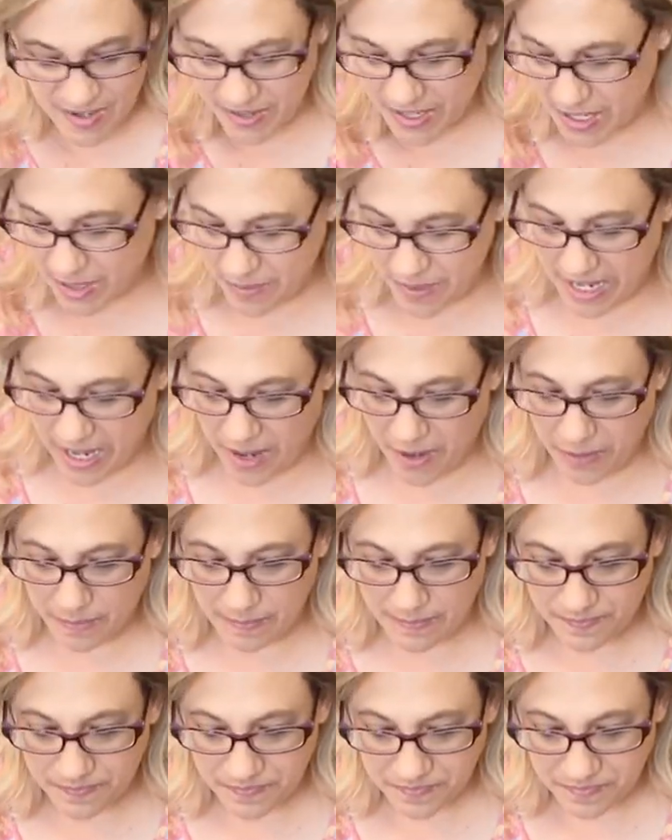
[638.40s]
here we go.
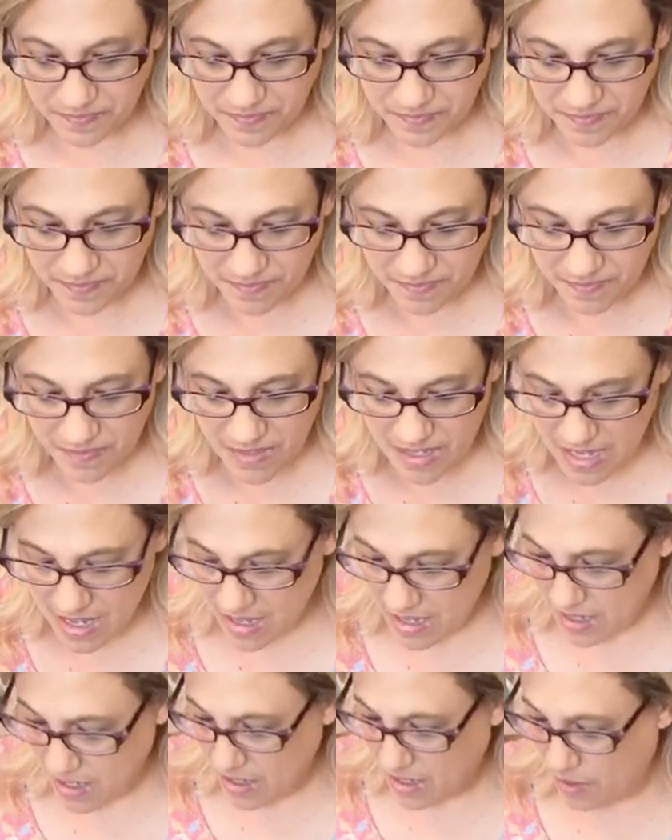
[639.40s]

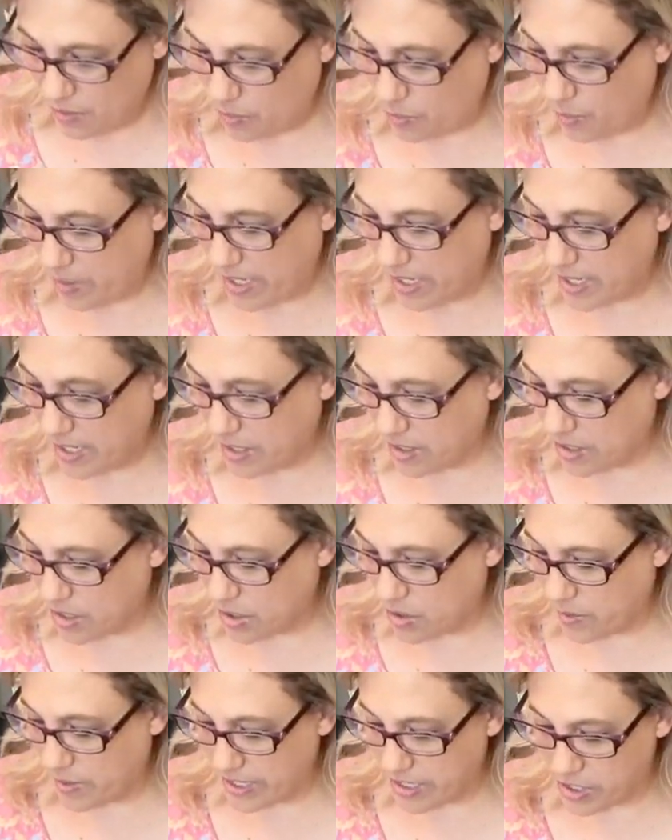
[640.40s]
We are
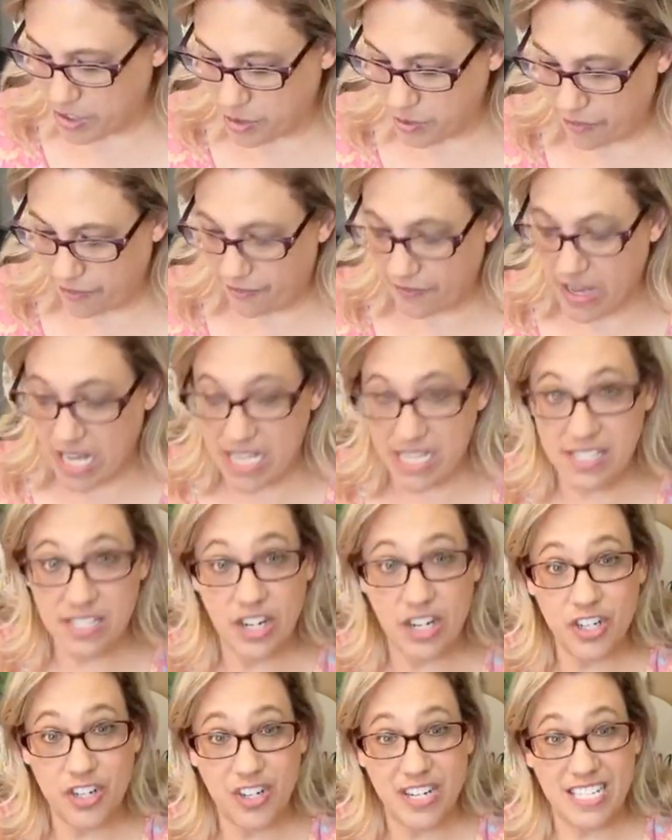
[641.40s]
going to fuzz
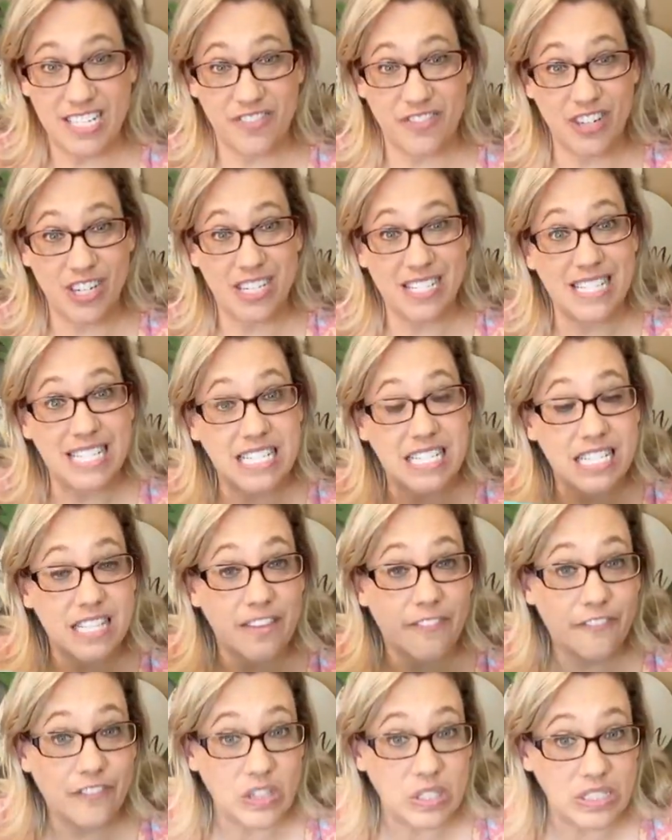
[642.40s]
our transfer because this is the
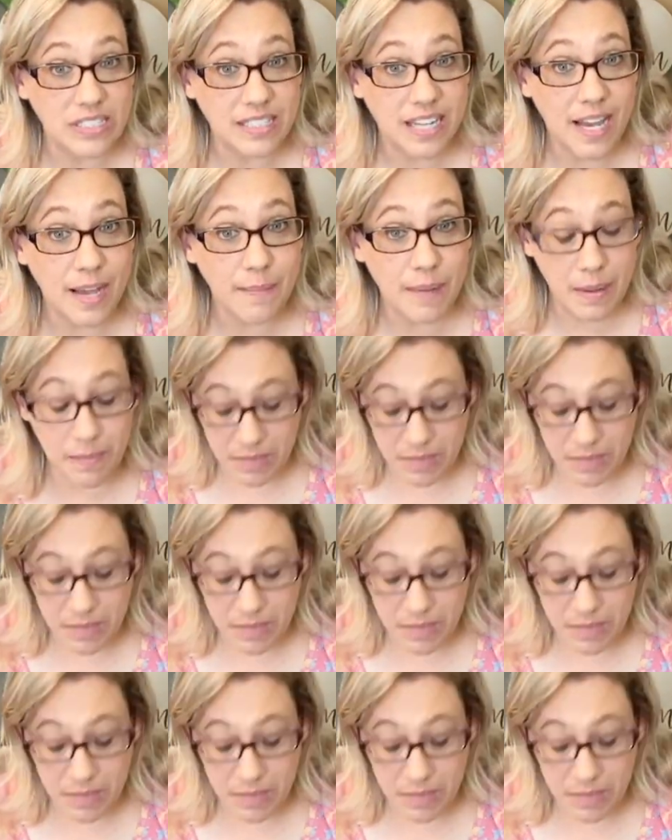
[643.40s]
first time I'm